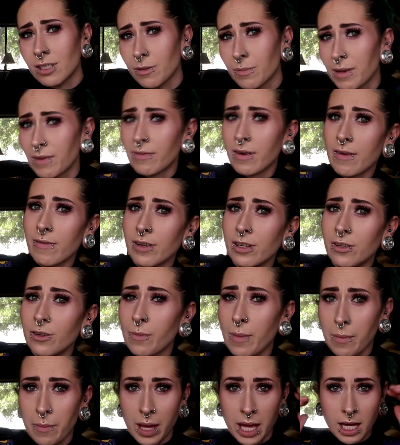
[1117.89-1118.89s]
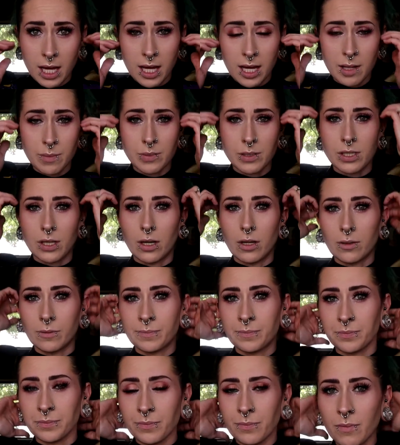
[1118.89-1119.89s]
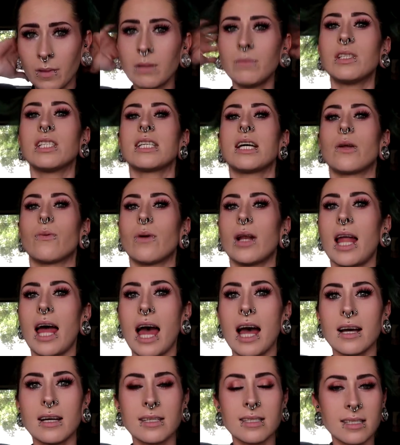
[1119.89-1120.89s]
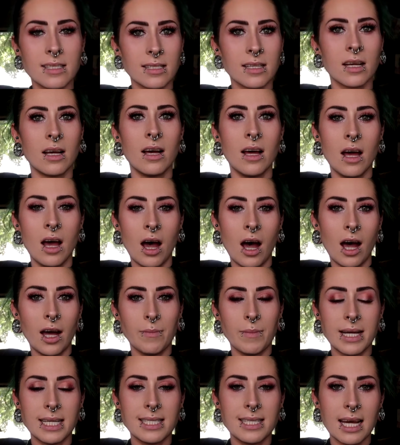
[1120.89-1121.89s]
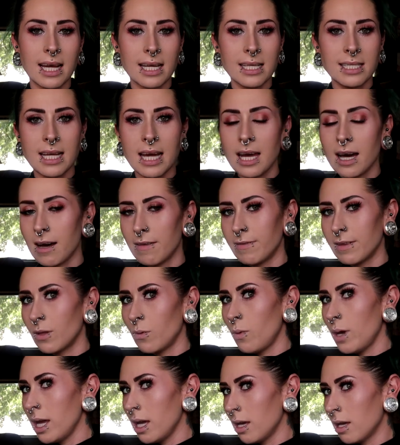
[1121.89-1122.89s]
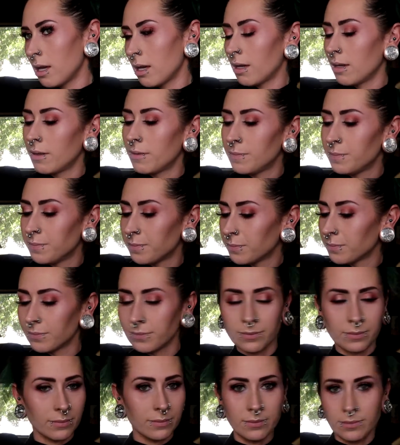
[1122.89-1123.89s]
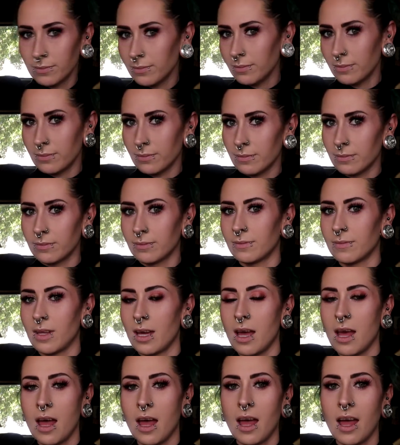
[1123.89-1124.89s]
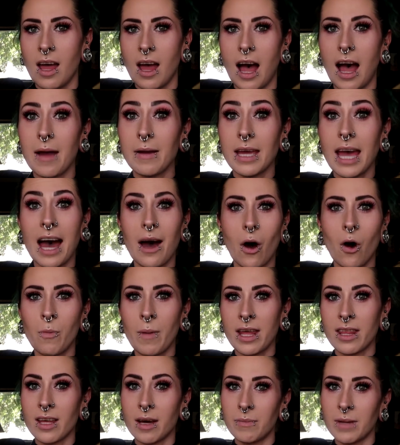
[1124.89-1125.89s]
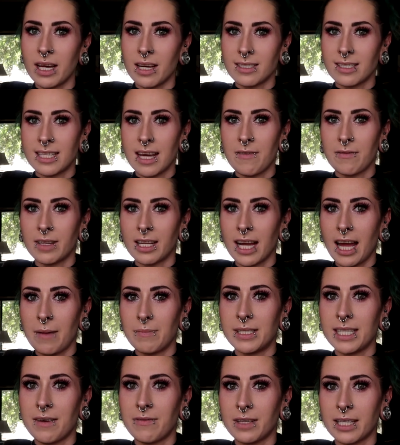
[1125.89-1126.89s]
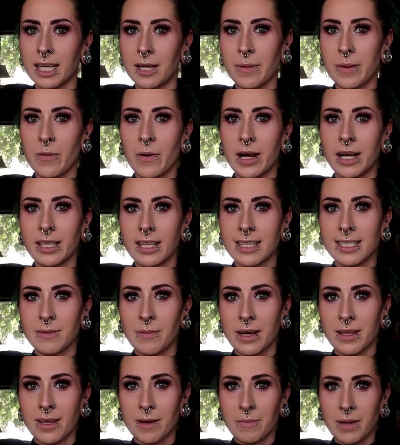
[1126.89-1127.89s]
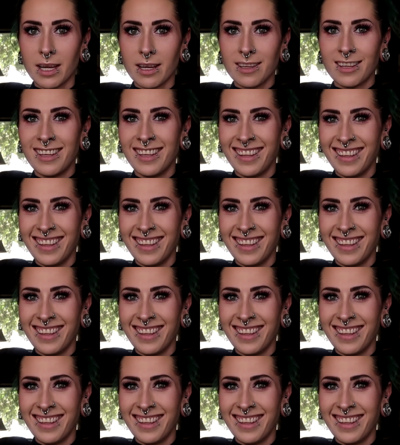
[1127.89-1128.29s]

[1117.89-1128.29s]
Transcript: Took me forever to do my makeup, so I'm just gonna relax on my second day off of the week. Mm -mm. I, yeah, all oh, my thumbnails definitely, I'm definitely gonna be wearing this in my thumbnail.